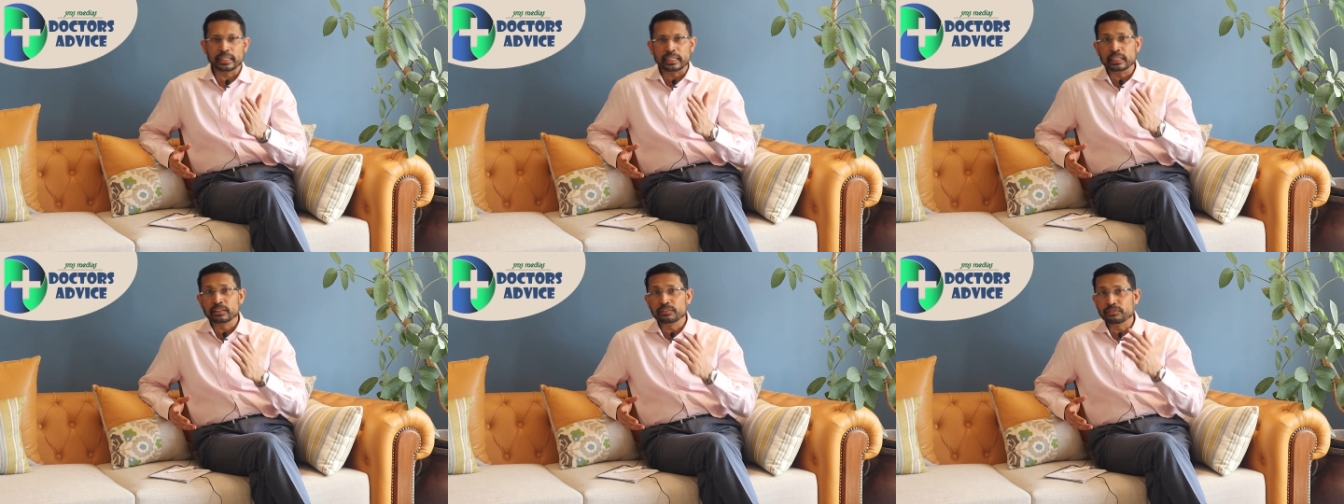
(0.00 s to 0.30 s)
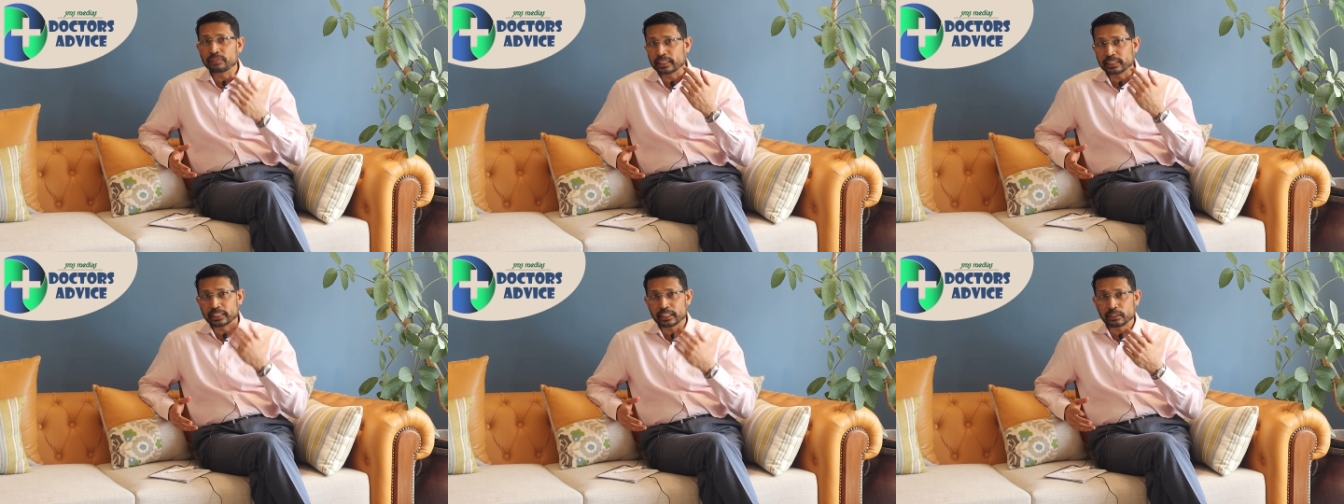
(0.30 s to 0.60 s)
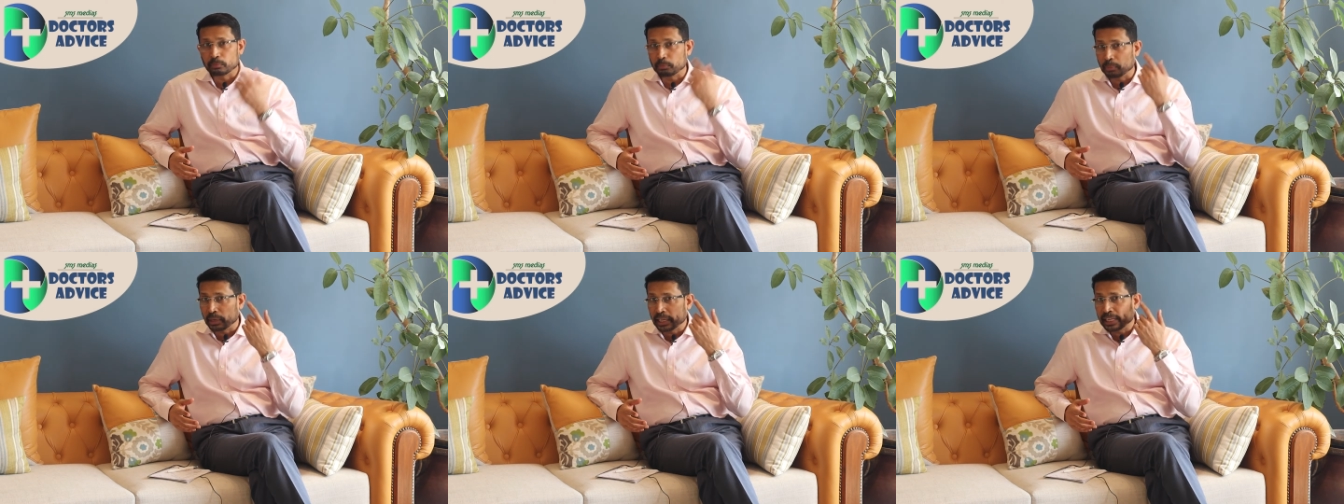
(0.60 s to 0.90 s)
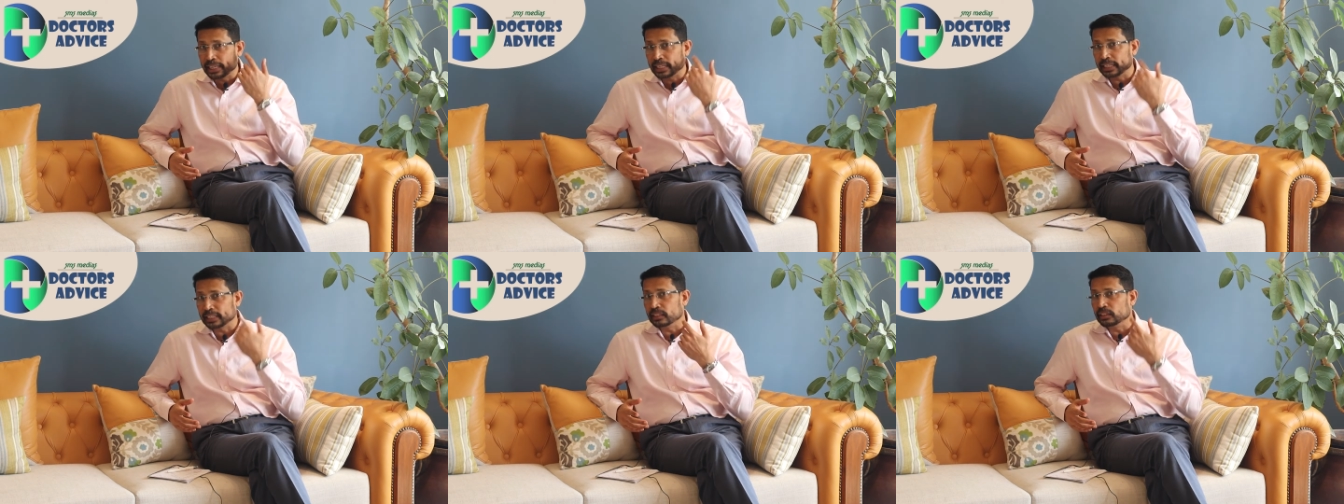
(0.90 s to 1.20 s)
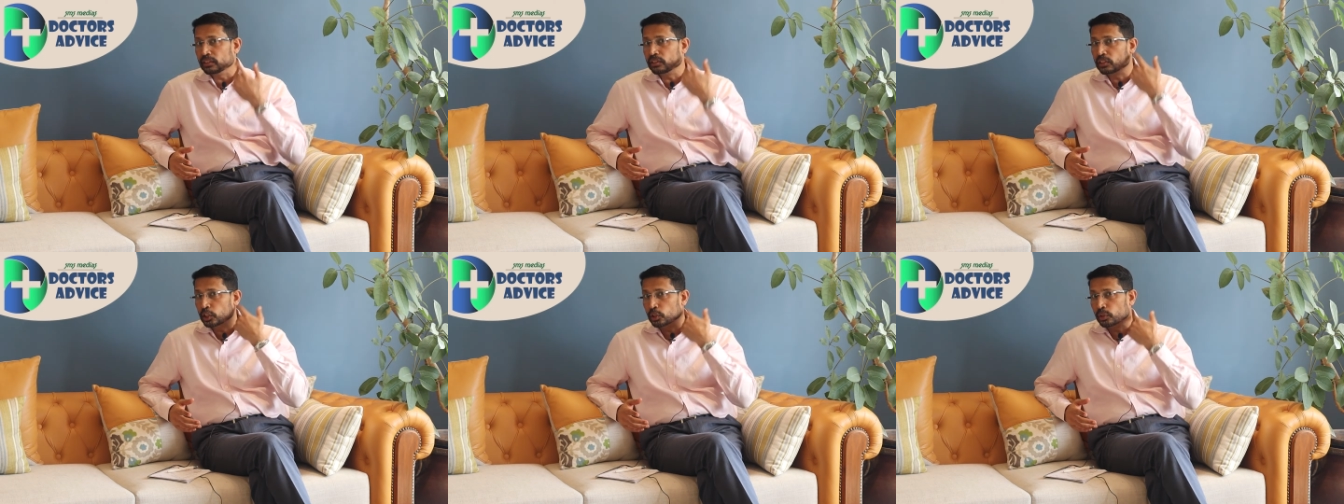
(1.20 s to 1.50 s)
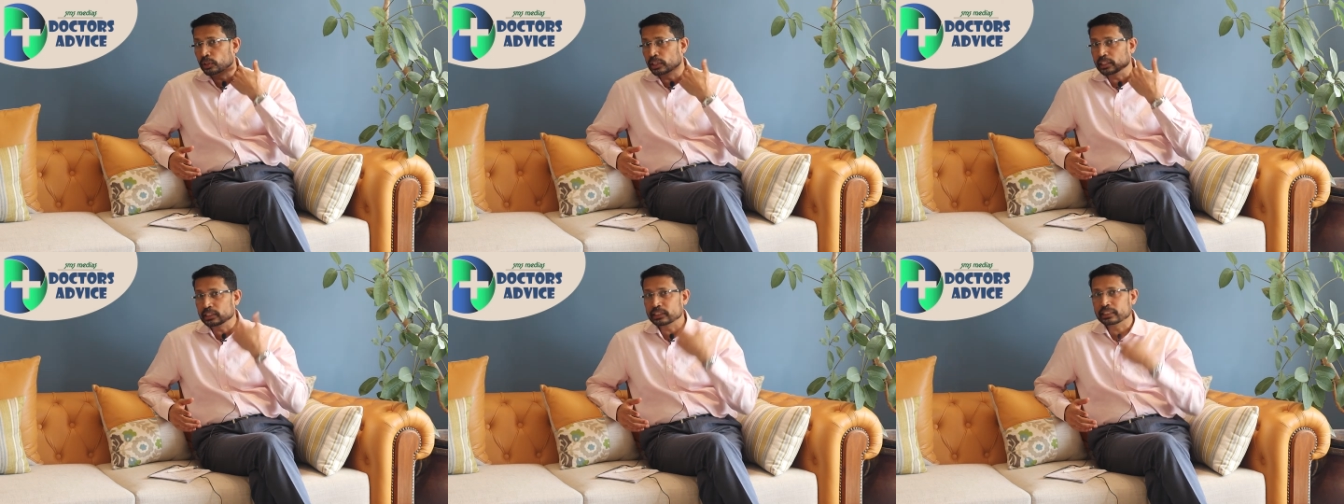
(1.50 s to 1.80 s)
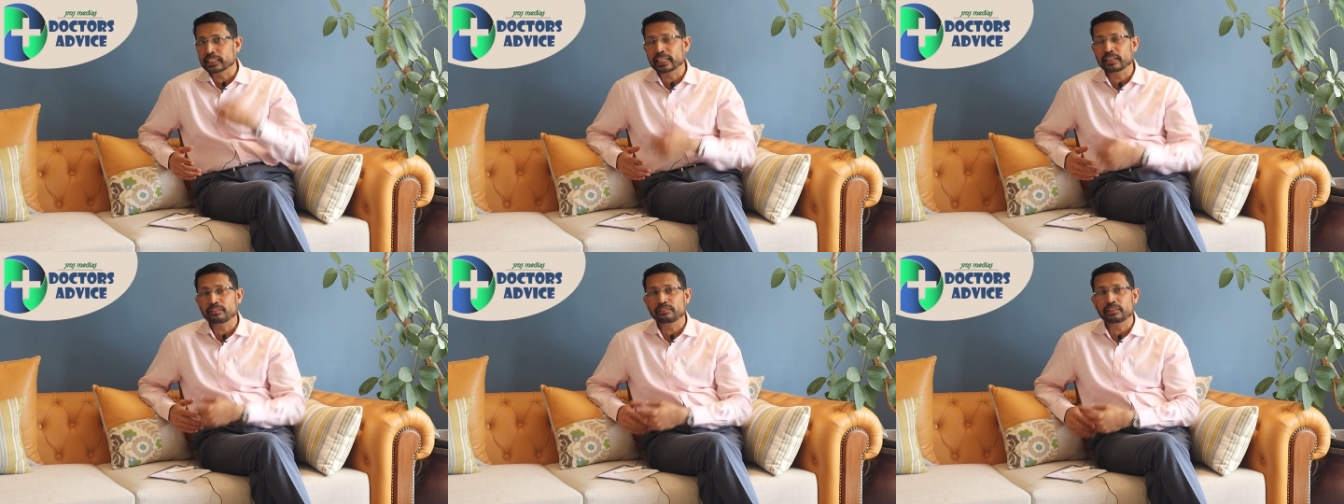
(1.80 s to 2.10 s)
infected blade during
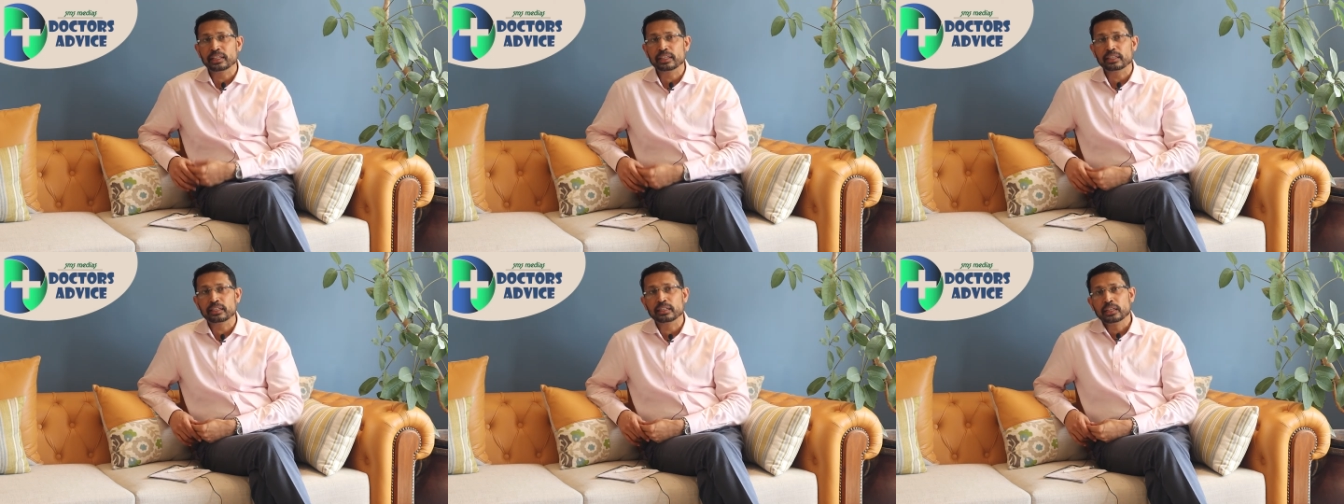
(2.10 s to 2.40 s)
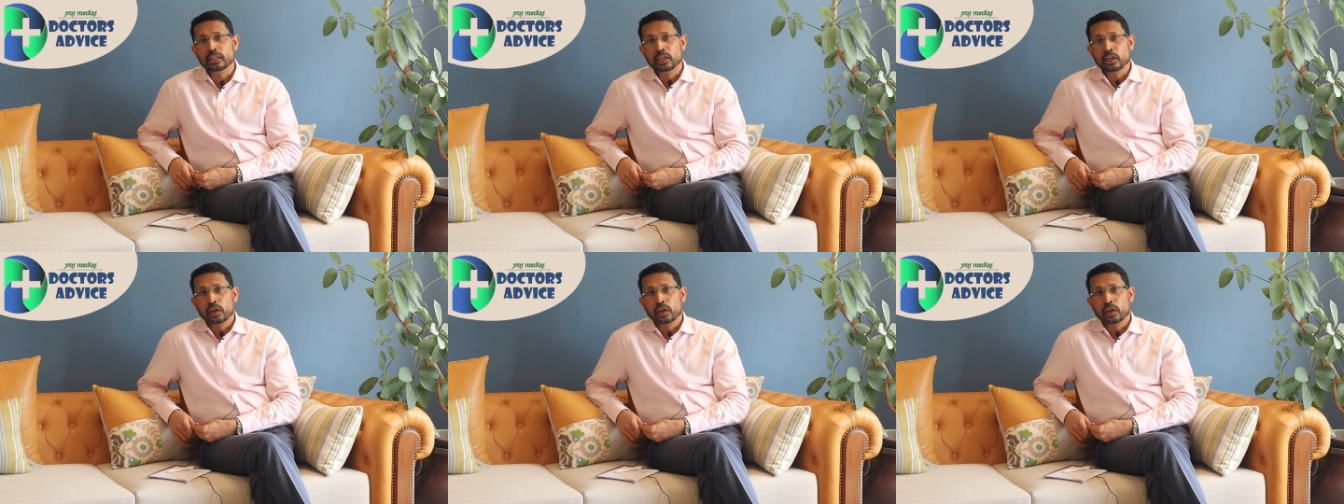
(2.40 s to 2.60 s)
shaving,